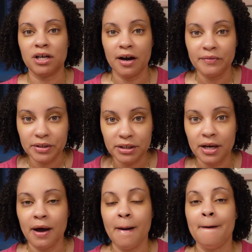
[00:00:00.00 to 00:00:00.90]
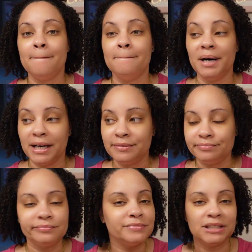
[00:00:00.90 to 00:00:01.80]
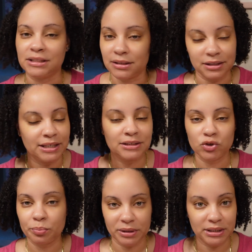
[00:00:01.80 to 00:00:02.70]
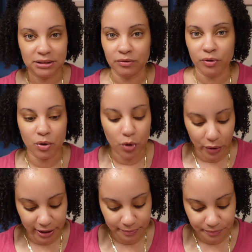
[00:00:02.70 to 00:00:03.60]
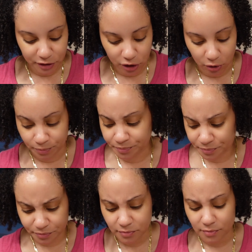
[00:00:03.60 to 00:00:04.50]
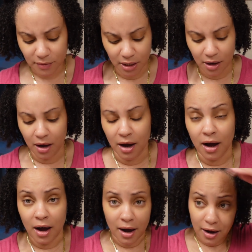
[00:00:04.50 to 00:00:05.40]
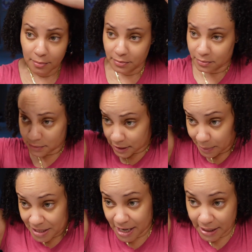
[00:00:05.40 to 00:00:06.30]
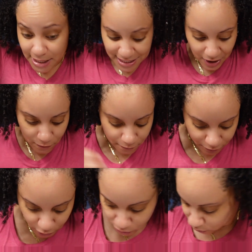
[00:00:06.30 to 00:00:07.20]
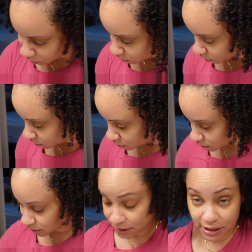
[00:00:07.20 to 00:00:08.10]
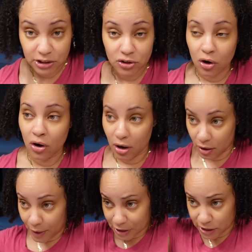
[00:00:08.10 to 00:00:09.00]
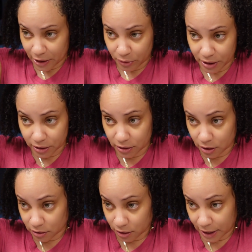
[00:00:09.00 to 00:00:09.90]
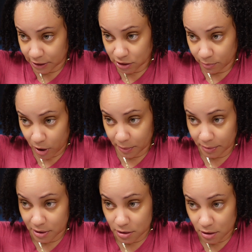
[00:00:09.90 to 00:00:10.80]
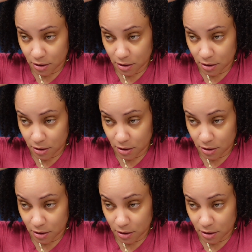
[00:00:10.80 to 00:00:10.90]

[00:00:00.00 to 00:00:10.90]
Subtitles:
covered. But listen, it's super easy, real quick. So let me take this out first. These are, actually I don't need a thing, I just need bobby pins.